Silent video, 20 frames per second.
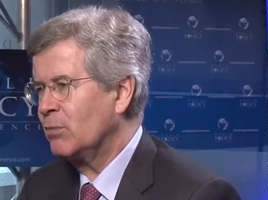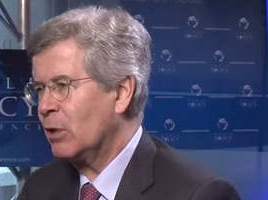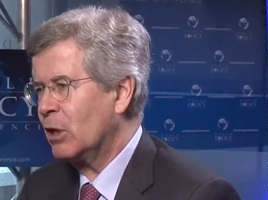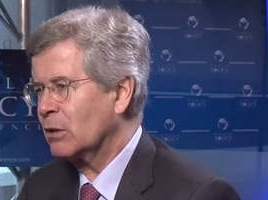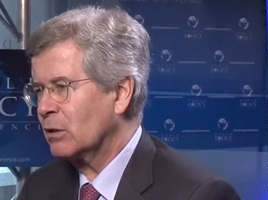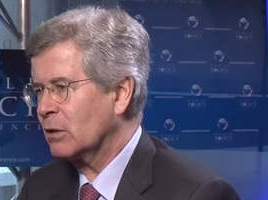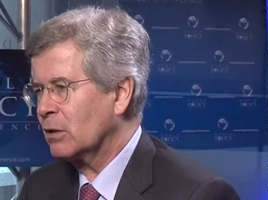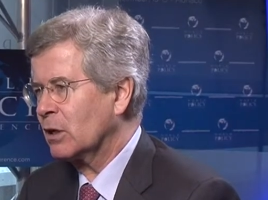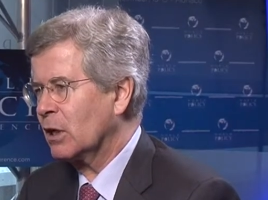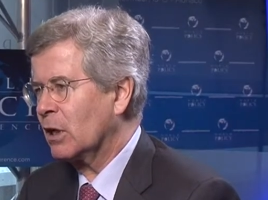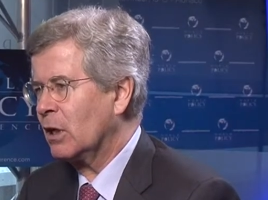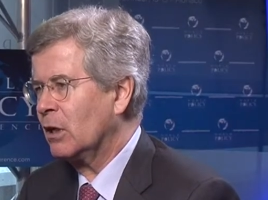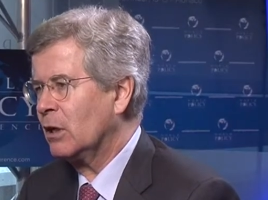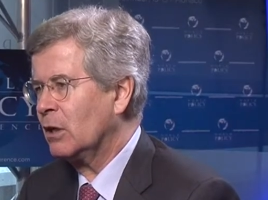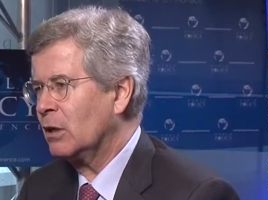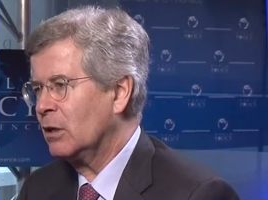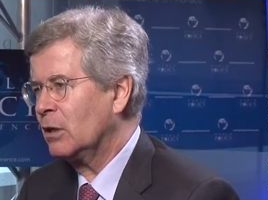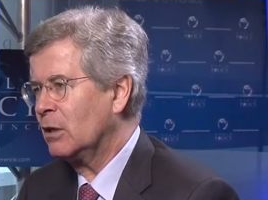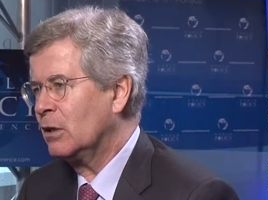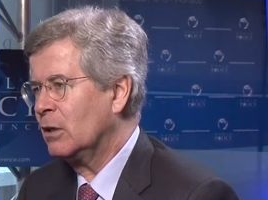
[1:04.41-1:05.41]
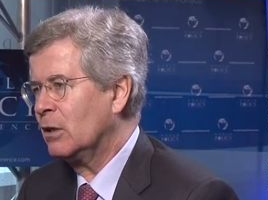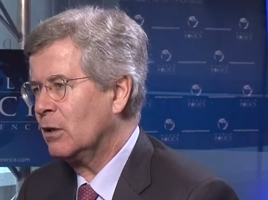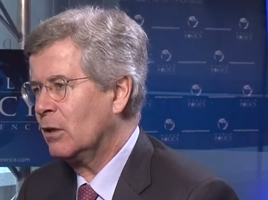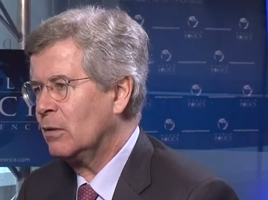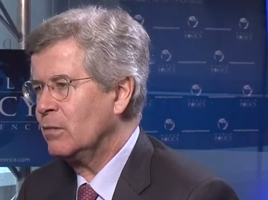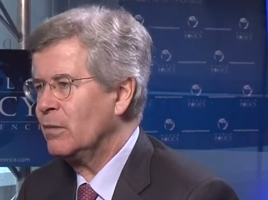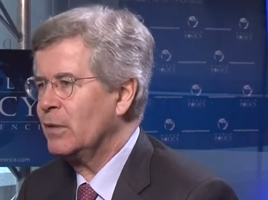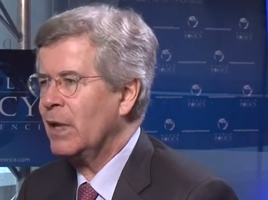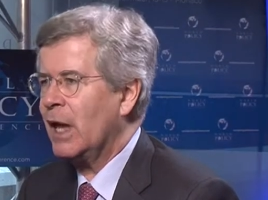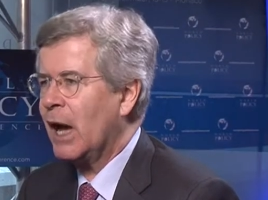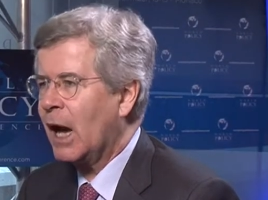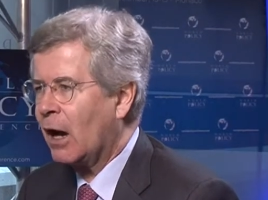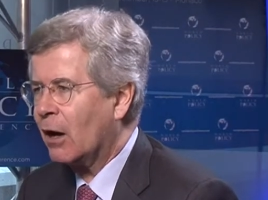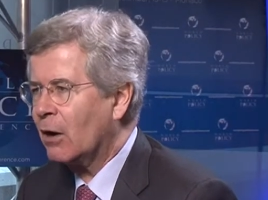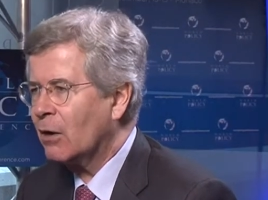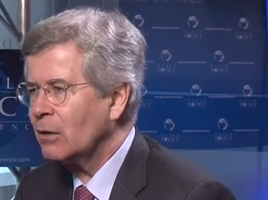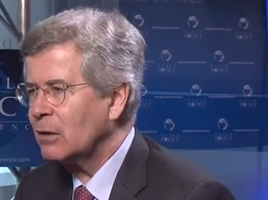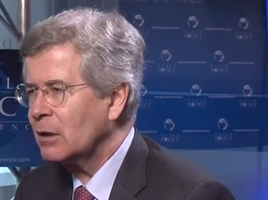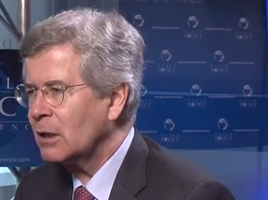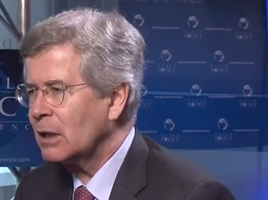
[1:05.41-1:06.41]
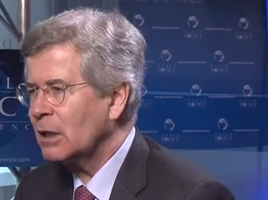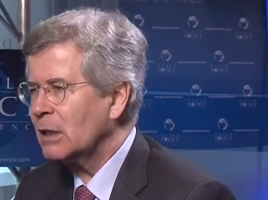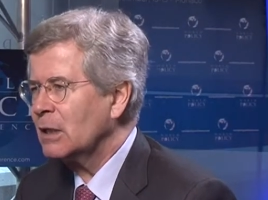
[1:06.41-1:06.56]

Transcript: But uh, now,